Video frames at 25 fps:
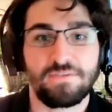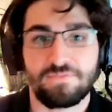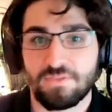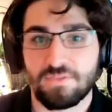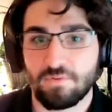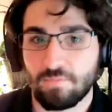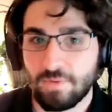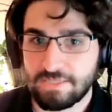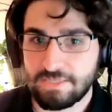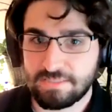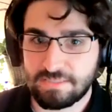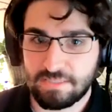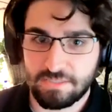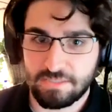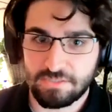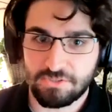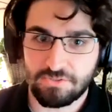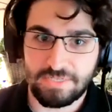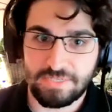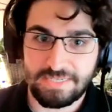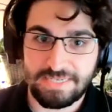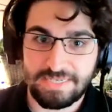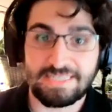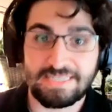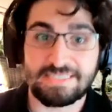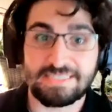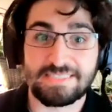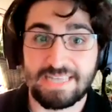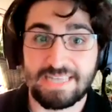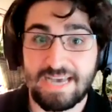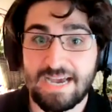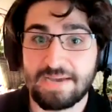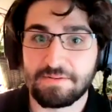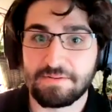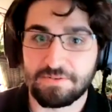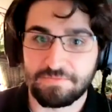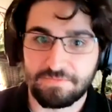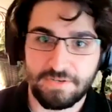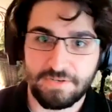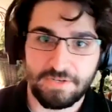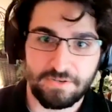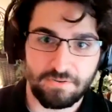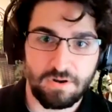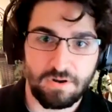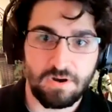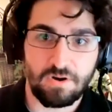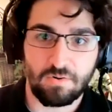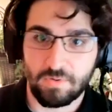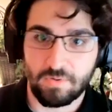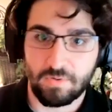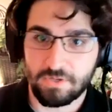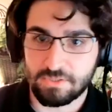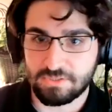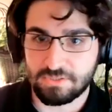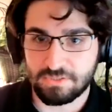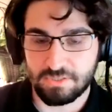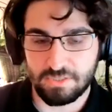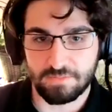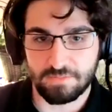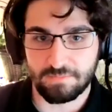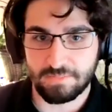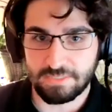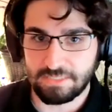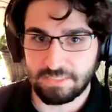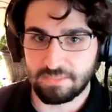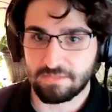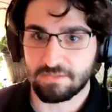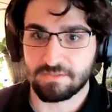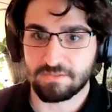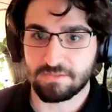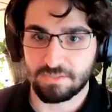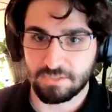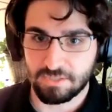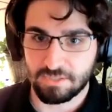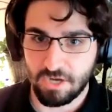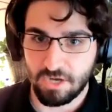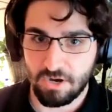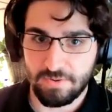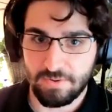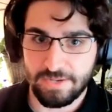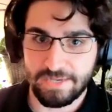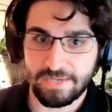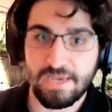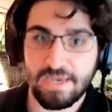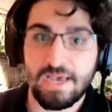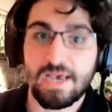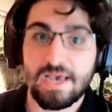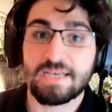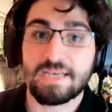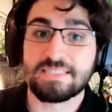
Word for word: if the waste industry needs time to figure out where certain materials are going,